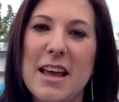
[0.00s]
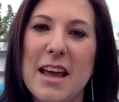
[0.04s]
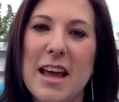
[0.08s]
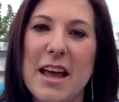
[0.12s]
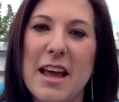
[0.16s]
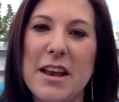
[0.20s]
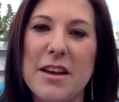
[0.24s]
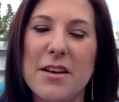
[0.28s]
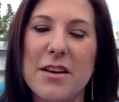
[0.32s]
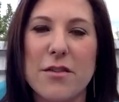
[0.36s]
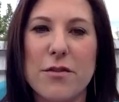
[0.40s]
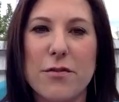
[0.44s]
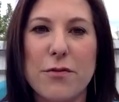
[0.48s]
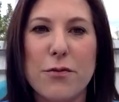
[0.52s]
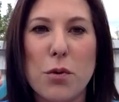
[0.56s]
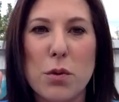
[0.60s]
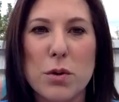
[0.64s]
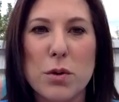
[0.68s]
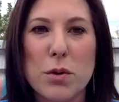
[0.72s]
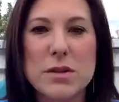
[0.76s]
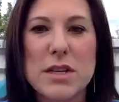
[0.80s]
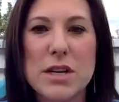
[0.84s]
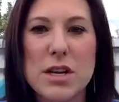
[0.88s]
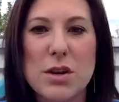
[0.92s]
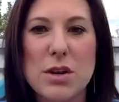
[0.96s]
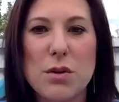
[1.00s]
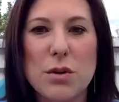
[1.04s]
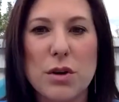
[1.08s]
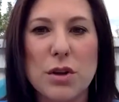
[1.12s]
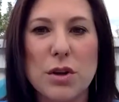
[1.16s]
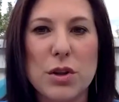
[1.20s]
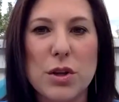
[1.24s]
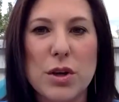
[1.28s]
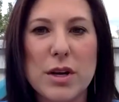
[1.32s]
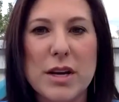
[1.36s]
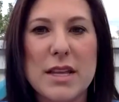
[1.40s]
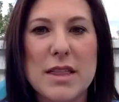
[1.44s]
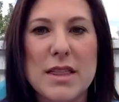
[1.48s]
and forcing you to
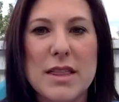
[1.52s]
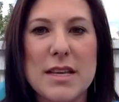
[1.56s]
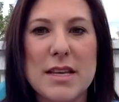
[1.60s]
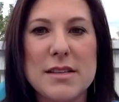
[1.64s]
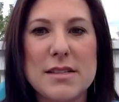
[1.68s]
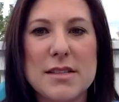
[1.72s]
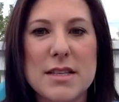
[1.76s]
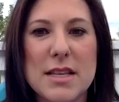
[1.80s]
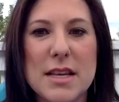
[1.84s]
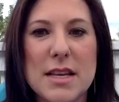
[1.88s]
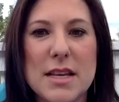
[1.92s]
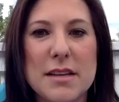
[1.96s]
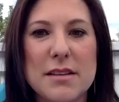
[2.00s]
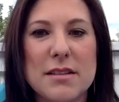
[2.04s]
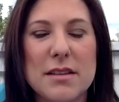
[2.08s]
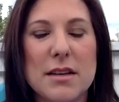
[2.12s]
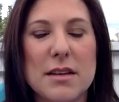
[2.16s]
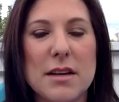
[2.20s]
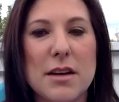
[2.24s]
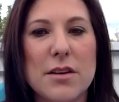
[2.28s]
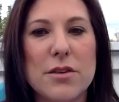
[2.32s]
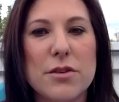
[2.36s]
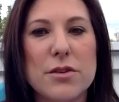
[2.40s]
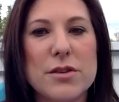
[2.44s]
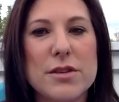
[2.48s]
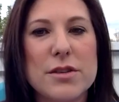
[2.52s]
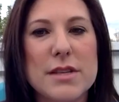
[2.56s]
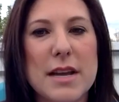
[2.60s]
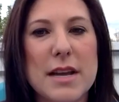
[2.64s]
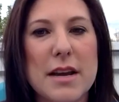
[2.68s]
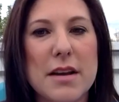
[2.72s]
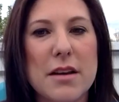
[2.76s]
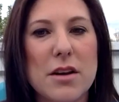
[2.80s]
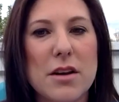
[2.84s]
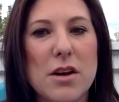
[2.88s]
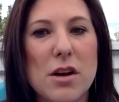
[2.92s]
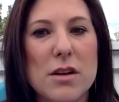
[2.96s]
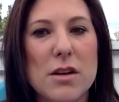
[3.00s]
look at these things and
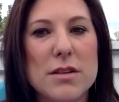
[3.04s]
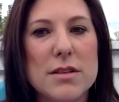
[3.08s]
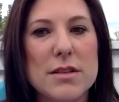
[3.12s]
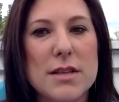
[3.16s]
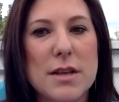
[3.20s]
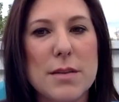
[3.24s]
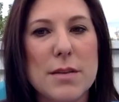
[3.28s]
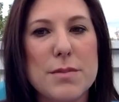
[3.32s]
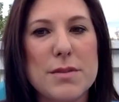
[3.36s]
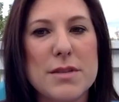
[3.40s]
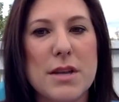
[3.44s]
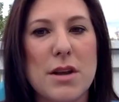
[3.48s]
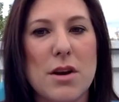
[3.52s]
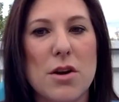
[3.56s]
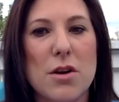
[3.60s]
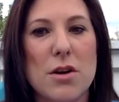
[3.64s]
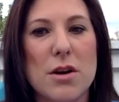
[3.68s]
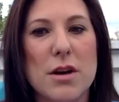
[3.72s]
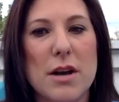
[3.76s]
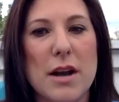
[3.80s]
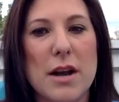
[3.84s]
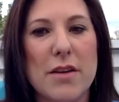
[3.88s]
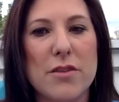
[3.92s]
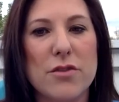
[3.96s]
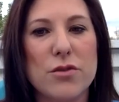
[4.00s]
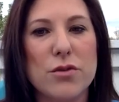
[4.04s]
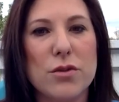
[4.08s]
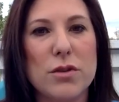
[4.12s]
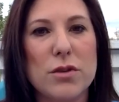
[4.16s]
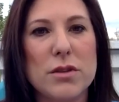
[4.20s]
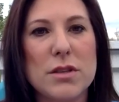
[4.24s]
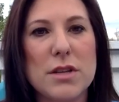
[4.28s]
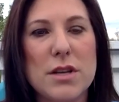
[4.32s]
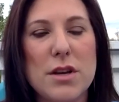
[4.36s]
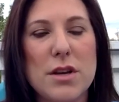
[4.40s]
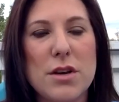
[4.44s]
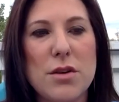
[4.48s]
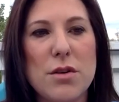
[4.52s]
understand concepts that aren't natural
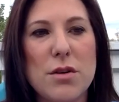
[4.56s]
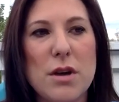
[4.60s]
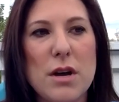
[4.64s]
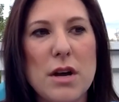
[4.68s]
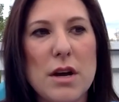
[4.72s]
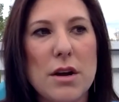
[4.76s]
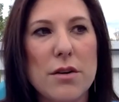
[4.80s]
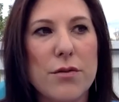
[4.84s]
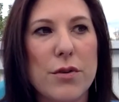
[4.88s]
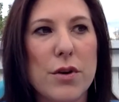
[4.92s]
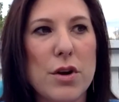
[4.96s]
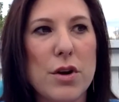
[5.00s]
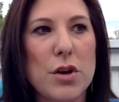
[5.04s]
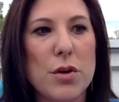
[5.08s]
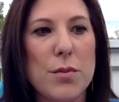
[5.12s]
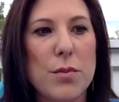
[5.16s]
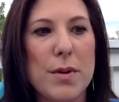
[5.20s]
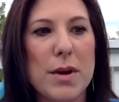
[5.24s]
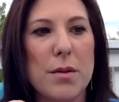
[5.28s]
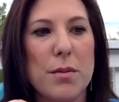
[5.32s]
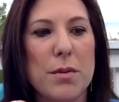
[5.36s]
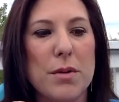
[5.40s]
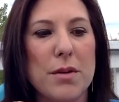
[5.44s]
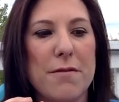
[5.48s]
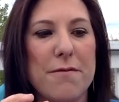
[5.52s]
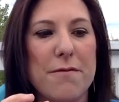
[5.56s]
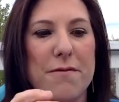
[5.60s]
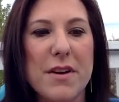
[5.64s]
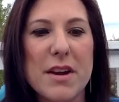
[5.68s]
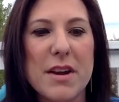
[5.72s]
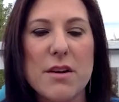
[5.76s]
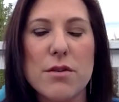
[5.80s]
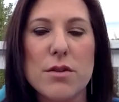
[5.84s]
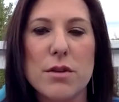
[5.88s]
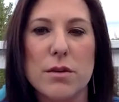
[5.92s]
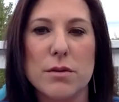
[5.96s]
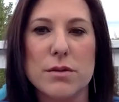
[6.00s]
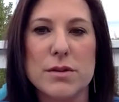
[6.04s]
to you for you to be able to
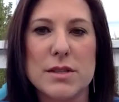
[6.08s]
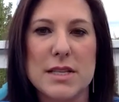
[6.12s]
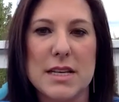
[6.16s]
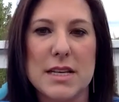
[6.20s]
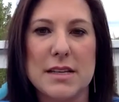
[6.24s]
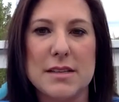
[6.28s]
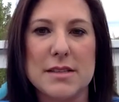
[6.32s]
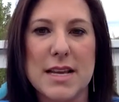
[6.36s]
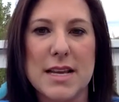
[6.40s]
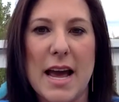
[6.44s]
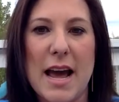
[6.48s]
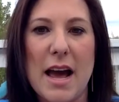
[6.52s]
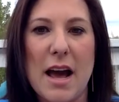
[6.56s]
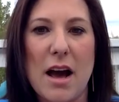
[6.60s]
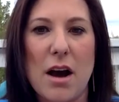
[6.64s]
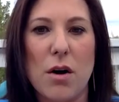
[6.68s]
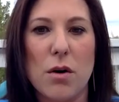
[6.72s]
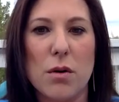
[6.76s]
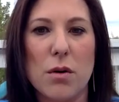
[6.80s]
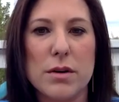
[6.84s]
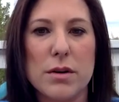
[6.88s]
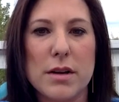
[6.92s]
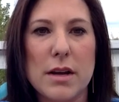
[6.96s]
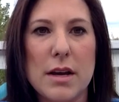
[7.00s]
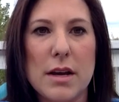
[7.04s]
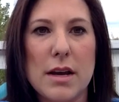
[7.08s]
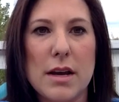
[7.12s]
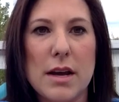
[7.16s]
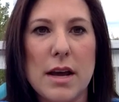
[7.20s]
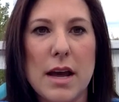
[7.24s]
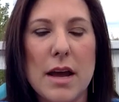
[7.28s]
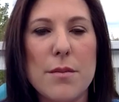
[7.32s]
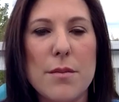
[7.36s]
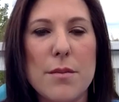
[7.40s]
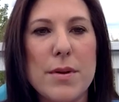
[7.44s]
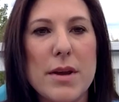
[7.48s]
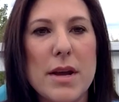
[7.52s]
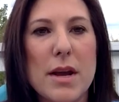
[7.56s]
figure those things out
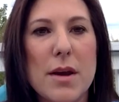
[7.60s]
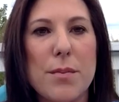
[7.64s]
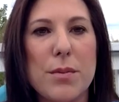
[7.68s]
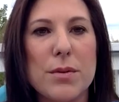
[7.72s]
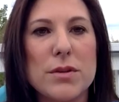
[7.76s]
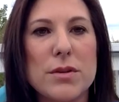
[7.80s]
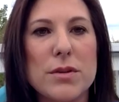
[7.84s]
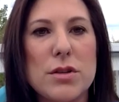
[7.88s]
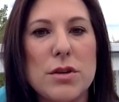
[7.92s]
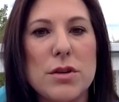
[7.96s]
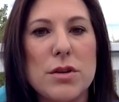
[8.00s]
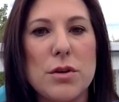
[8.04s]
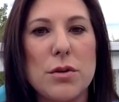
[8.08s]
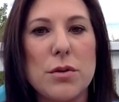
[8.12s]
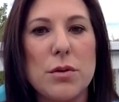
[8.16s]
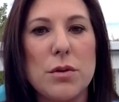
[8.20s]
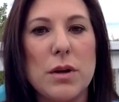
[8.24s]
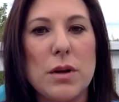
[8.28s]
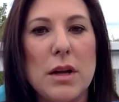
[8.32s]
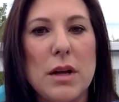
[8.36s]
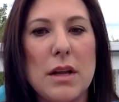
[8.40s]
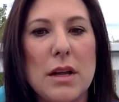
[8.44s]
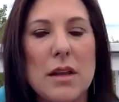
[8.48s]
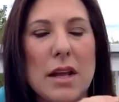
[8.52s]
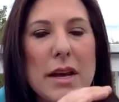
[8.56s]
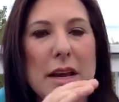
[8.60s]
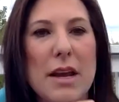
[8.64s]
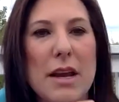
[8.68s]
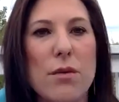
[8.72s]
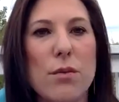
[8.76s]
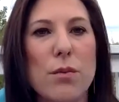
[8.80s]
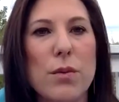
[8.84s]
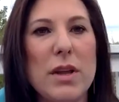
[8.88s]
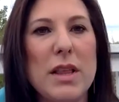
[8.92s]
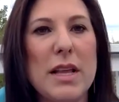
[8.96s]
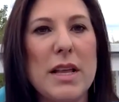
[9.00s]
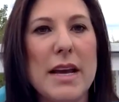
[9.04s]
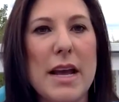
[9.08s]
and be able to like it
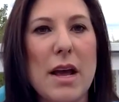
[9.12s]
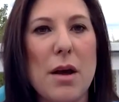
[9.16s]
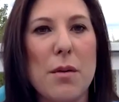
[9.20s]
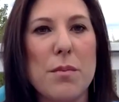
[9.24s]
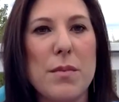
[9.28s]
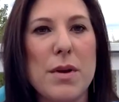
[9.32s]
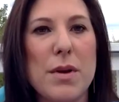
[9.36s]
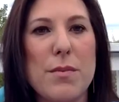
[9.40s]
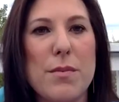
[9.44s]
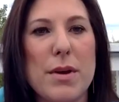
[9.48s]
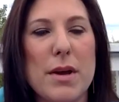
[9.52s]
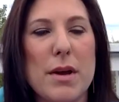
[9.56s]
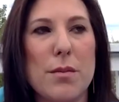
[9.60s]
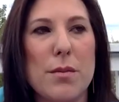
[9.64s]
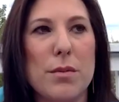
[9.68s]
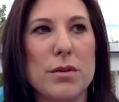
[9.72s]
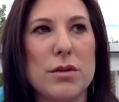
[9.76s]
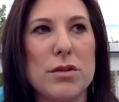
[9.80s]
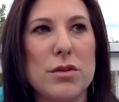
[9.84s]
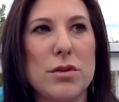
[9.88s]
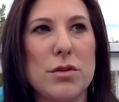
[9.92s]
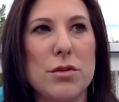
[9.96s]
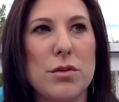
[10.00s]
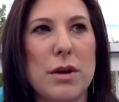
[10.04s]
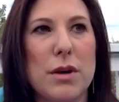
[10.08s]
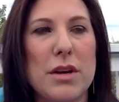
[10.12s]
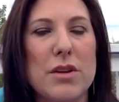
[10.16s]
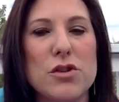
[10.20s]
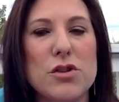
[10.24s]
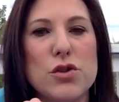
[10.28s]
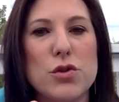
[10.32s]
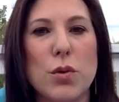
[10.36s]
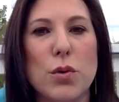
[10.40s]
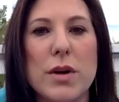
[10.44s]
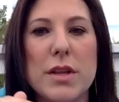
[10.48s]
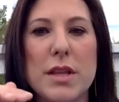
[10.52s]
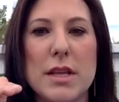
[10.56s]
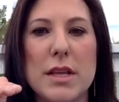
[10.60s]
really helped me be able to
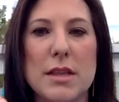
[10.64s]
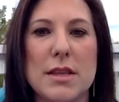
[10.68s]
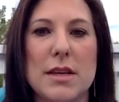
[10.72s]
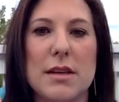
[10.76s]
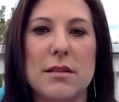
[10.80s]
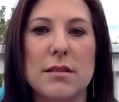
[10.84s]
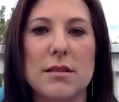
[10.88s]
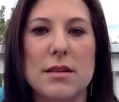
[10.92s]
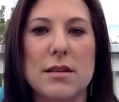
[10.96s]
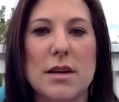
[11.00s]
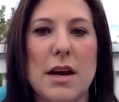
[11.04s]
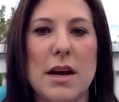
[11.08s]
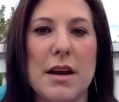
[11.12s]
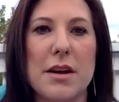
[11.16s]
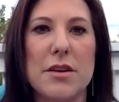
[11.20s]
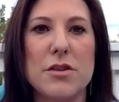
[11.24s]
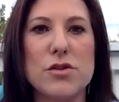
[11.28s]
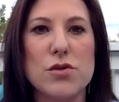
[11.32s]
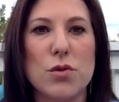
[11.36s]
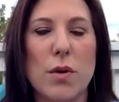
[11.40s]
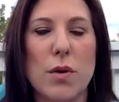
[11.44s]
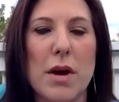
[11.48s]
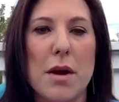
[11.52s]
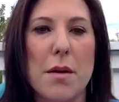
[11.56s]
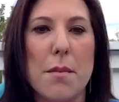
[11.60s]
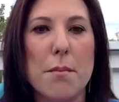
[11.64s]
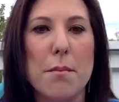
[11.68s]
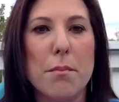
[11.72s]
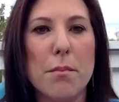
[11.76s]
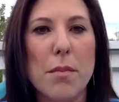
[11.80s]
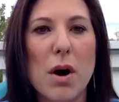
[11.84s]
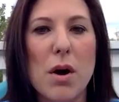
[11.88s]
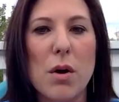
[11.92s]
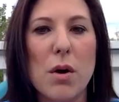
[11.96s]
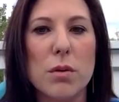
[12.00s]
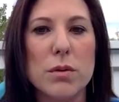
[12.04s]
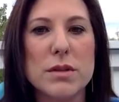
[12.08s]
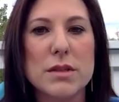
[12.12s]
enjoy the things that I enjoy
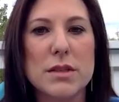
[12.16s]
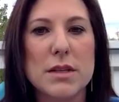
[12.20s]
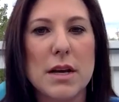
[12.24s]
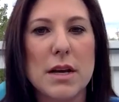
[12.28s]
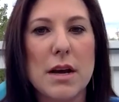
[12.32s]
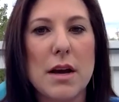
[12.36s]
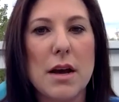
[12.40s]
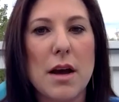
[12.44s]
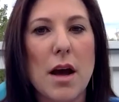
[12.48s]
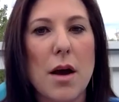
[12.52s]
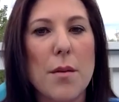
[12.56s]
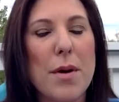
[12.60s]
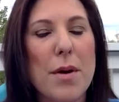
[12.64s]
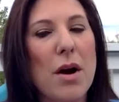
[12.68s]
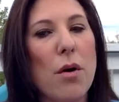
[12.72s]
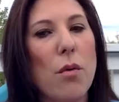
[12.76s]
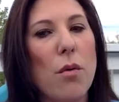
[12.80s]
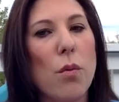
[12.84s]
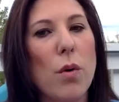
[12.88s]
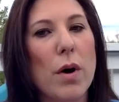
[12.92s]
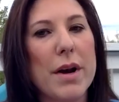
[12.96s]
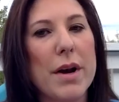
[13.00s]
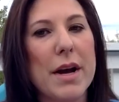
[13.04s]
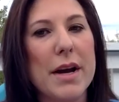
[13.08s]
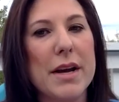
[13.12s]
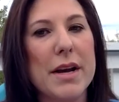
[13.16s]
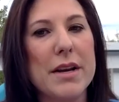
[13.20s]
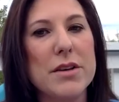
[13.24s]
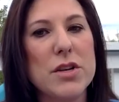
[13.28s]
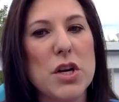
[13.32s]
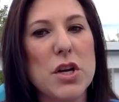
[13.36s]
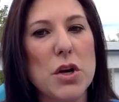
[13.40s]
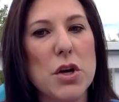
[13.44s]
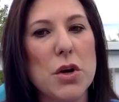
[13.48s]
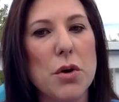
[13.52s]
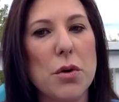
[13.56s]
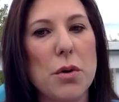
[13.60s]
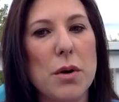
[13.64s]
most about what I
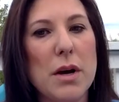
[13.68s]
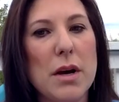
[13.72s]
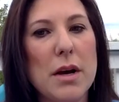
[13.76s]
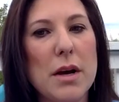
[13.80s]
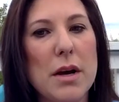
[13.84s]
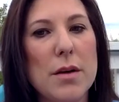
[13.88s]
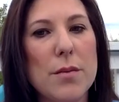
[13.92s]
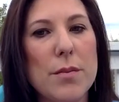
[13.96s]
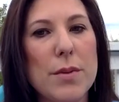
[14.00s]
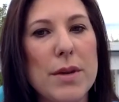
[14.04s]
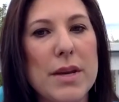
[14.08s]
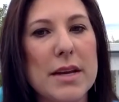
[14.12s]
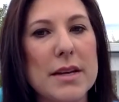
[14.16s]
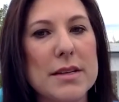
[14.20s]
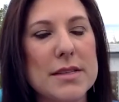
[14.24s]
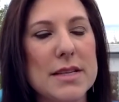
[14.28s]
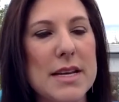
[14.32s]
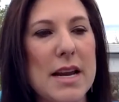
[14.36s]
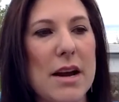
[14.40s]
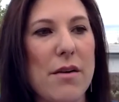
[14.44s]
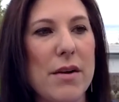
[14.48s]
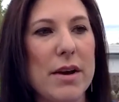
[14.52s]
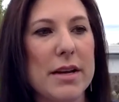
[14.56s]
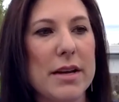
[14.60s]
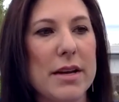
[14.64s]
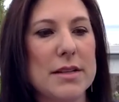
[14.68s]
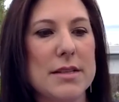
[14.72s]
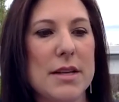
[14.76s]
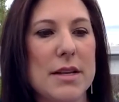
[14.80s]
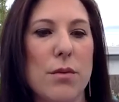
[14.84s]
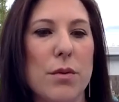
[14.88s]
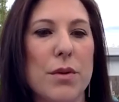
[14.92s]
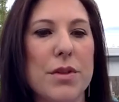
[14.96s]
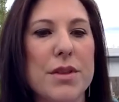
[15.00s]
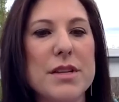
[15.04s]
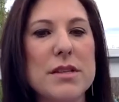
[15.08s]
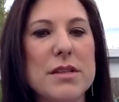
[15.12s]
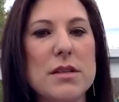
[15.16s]
do because now I could say,
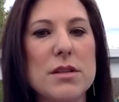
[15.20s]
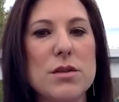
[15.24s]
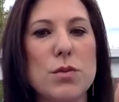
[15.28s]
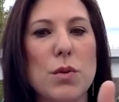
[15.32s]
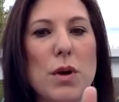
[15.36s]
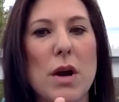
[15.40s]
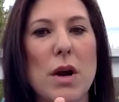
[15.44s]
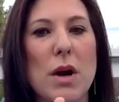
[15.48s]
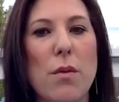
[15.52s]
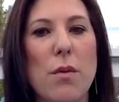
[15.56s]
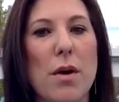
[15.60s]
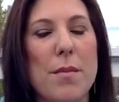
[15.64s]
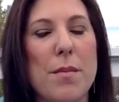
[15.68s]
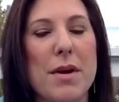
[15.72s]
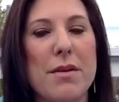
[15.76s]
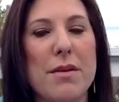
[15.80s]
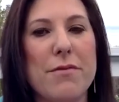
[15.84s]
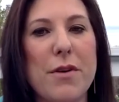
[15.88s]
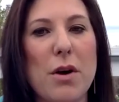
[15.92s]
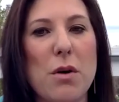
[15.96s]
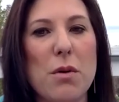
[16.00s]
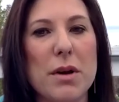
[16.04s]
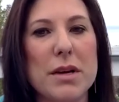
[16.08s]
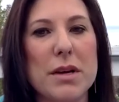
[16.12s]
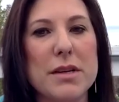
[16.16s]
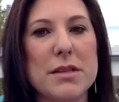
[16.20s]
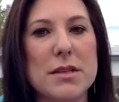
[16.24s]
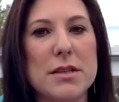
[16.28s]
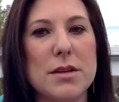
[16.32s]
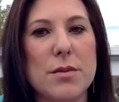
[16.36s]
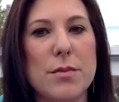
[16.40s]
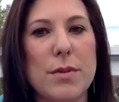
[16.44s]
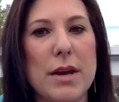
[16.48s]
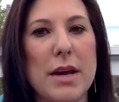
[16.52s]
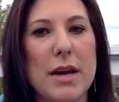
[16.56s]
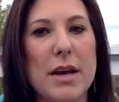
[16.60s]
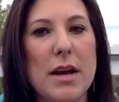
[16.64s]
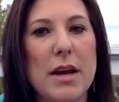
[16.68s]
well, this is where I want my focus to
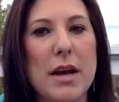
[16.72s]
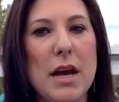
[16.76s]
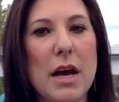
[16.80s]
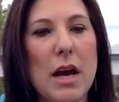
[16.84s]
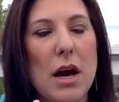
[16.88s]
be.